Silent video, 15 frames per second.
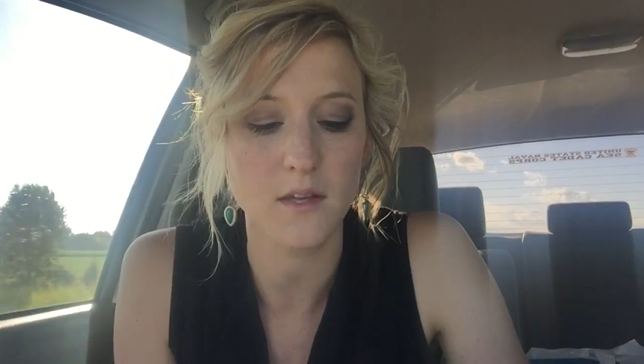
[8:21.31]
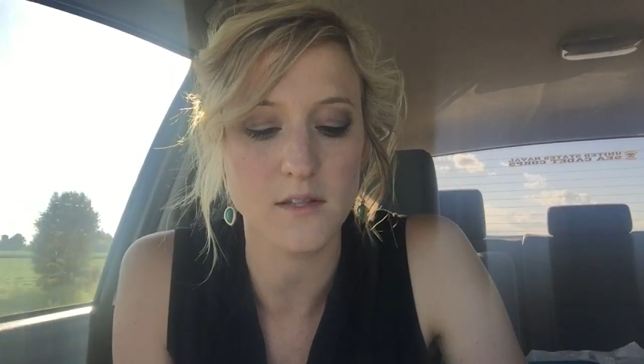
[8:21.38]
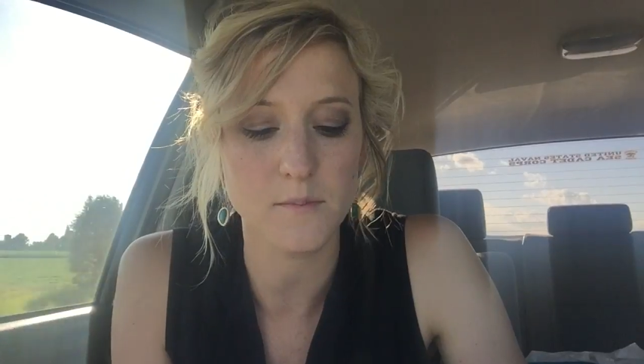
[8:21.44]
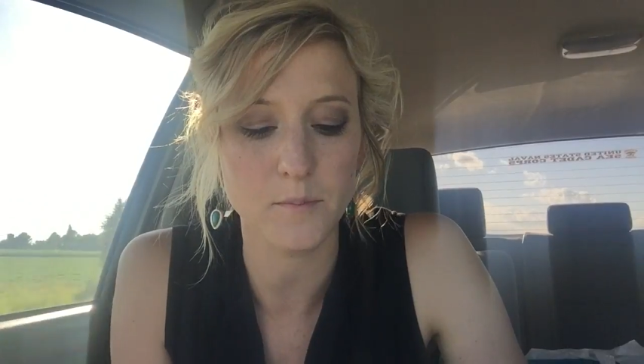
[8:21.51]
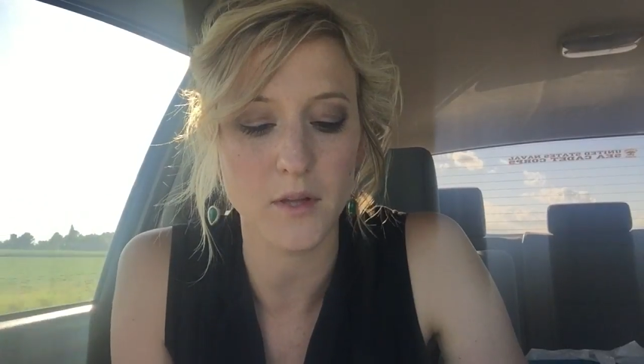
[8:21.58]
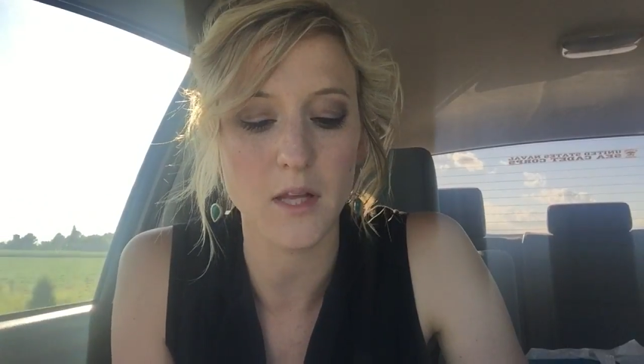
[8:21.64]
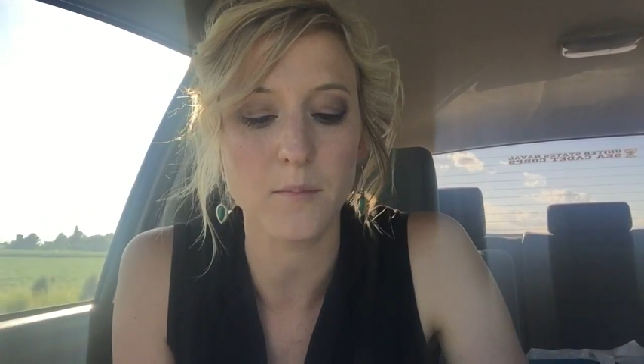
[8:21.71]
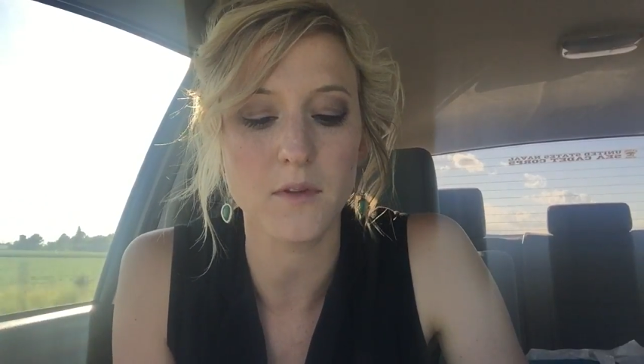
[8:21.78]
He is
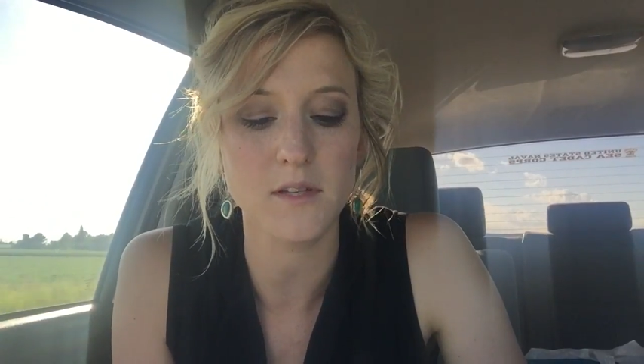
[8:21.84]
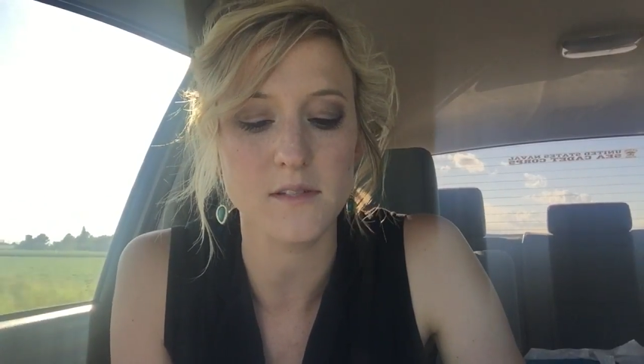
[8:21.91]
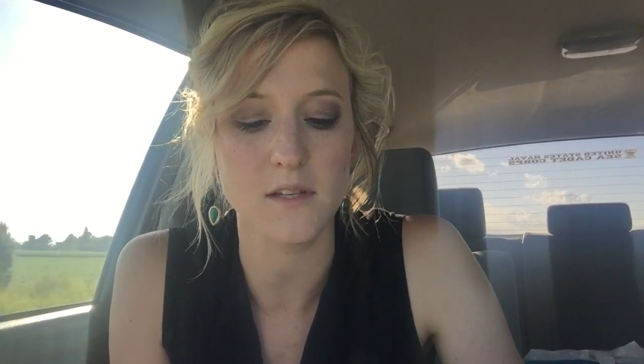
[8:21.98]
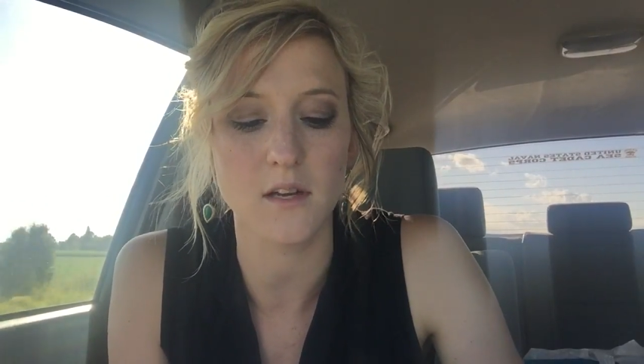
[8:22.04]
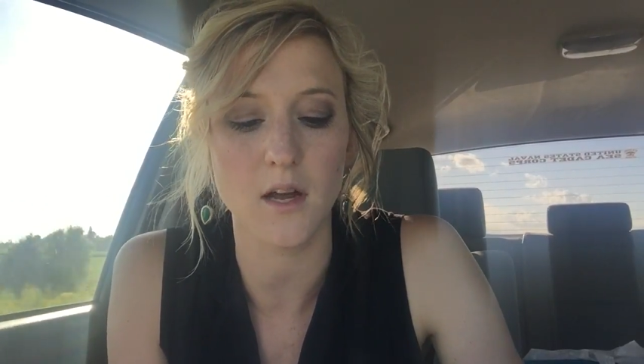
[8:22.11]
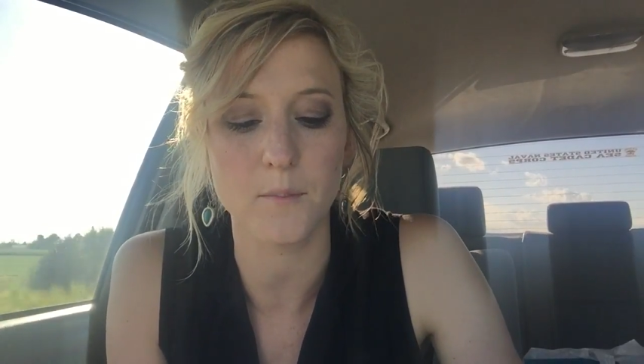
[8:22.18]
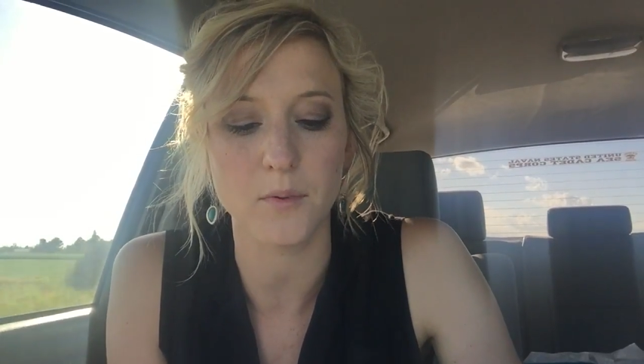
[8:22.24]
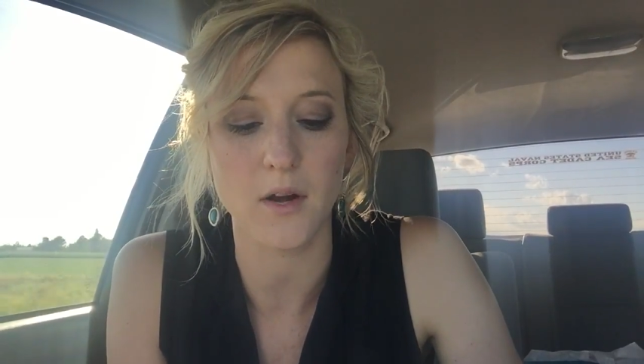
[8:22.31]
blameless
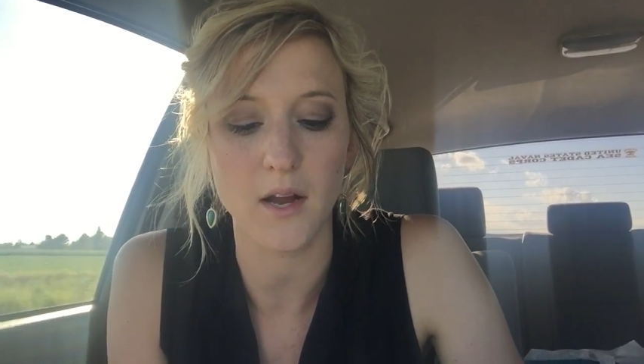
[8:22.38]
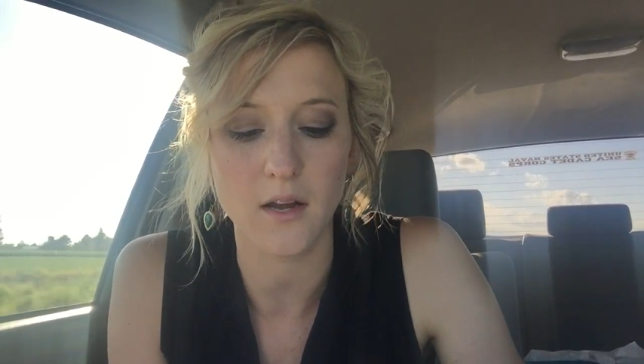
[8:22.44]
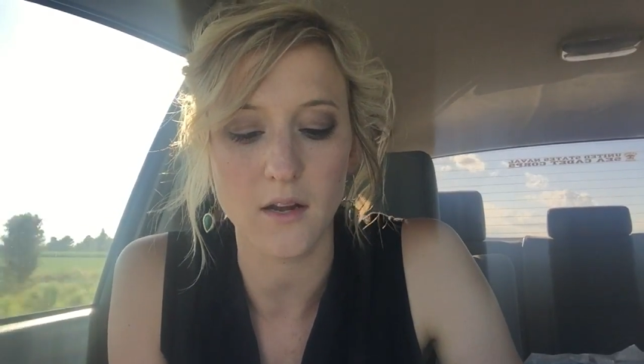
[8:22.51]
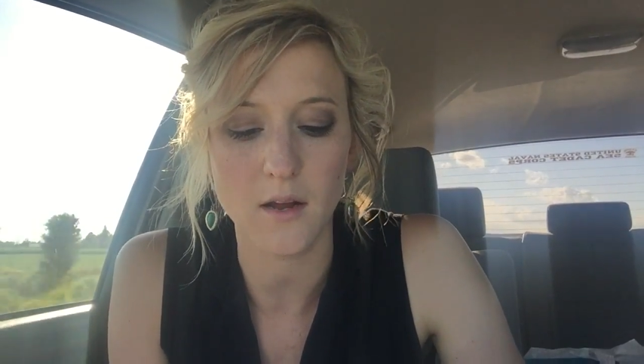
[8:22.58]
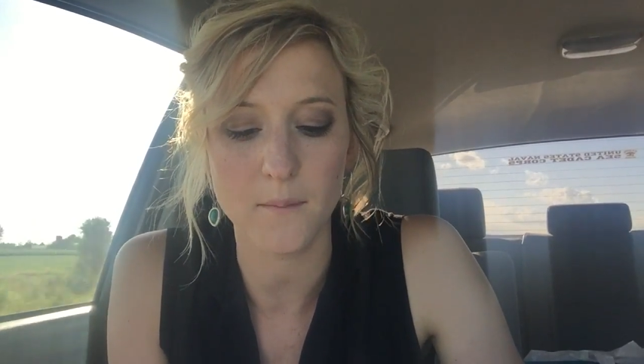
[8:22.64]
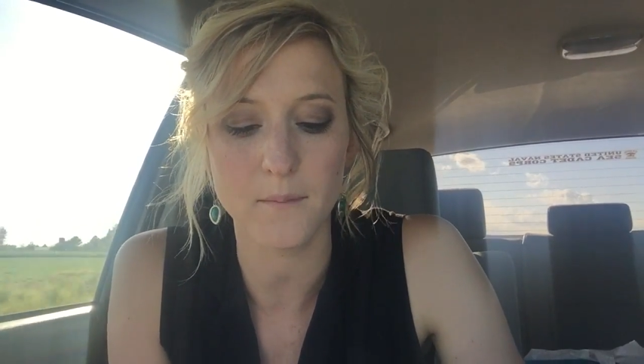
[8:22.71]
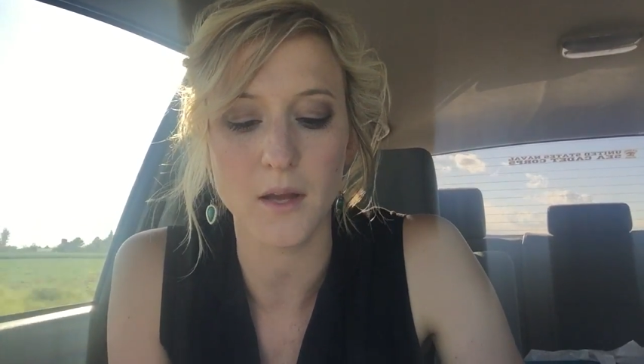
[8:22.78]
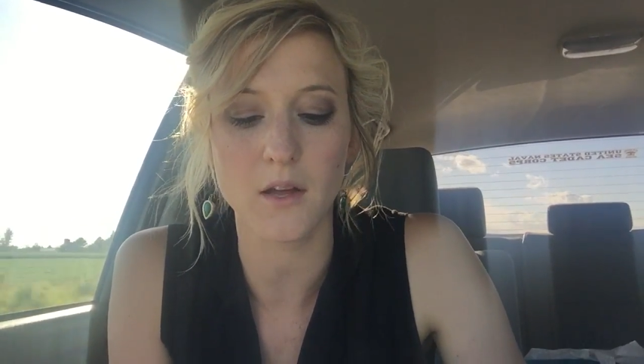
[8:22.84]
and upright,
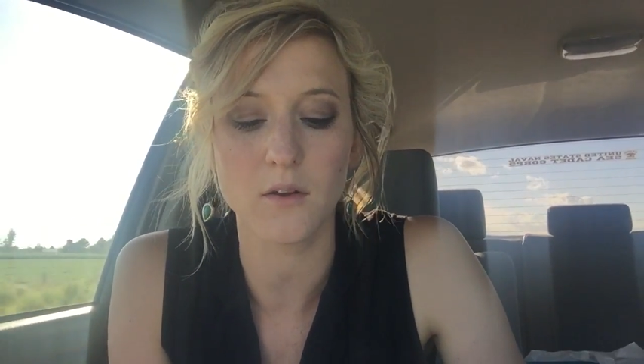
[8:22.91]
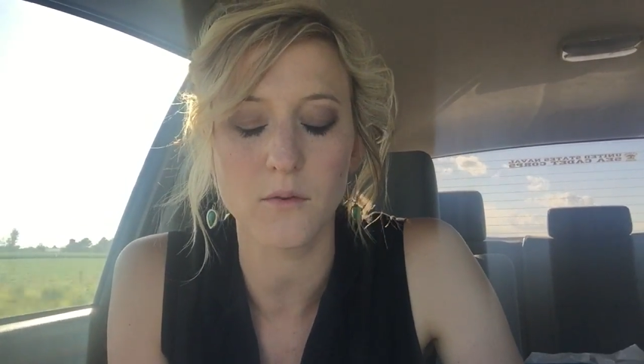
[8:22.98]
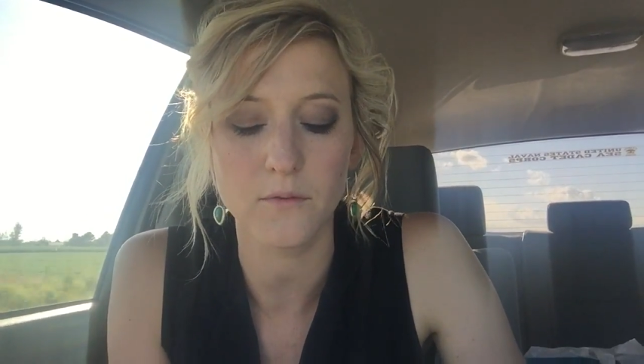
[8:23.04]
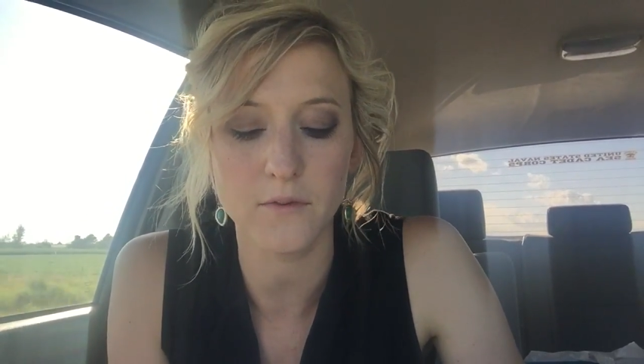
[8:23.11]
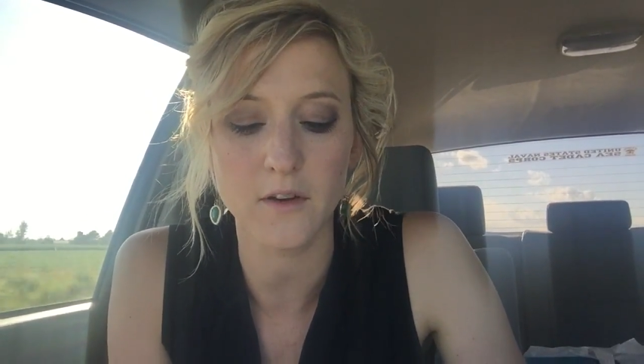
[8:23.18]
a man who